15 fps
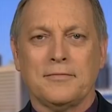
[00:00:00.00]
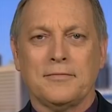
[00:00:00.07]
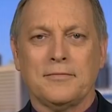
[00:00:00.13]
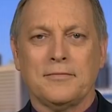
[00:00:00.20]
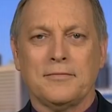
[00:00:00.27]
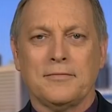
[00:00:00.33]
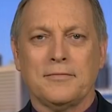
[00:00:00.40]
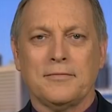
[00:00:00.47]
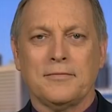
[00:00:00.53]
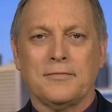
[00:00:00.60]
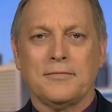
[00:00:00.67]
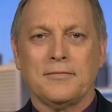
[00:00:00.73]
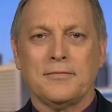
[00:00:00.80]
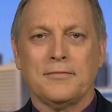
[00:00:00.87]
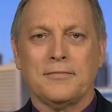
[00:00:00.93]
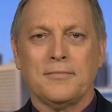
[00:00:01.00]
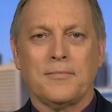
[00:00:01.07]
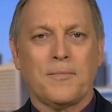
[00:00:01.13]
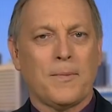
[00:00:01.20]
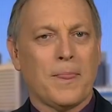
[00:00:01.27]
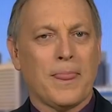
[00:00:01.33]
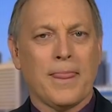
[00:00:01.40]

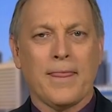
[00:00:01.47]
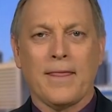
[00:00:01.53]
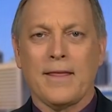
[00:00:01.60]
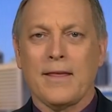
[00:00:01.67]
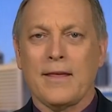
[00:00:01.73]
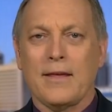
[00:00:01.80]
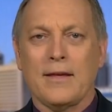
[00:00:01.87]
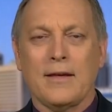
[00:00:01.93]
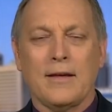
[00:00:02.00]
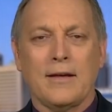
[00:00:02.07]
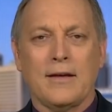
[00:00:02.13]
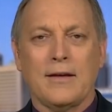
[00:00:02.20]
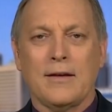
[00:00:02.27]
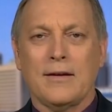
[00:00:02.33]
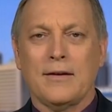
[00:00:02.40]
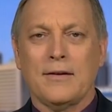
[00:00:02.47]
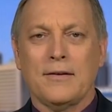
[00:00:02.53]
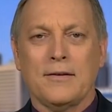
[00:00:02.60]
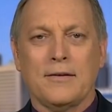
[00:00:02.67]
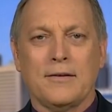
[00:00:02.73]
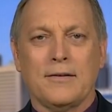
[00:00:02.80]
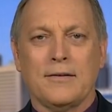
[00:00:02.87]

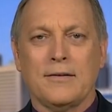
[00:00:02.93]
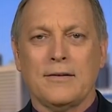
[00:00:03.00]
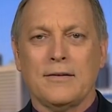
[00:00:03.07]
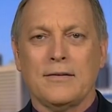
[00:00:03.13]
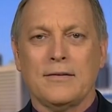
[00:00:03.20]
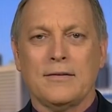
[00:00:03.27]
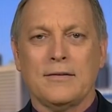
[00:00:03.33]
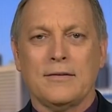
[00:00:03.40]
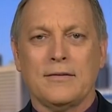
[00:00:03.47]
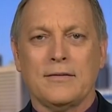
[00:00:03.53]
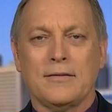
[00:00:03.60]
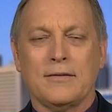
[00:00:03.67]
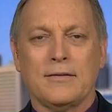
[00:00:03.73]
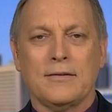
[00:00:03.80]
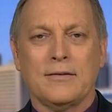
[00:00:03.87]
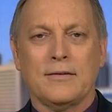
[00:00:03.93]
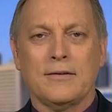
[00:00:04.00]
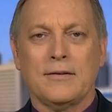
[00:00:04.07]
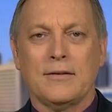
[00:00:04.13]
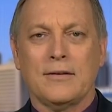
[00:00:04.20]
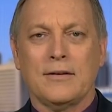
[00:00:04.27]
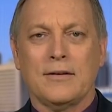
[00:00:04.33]

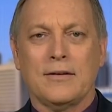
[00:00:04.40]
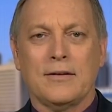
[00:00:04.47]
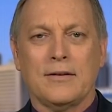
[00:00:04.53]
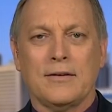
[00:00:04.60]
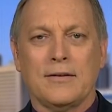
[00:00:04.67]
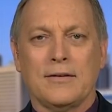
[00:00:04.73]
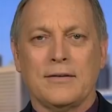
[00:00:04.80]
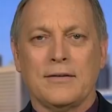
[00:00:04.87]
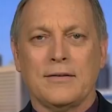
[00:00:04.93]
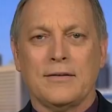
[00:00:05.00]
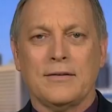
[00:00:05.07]
(silent)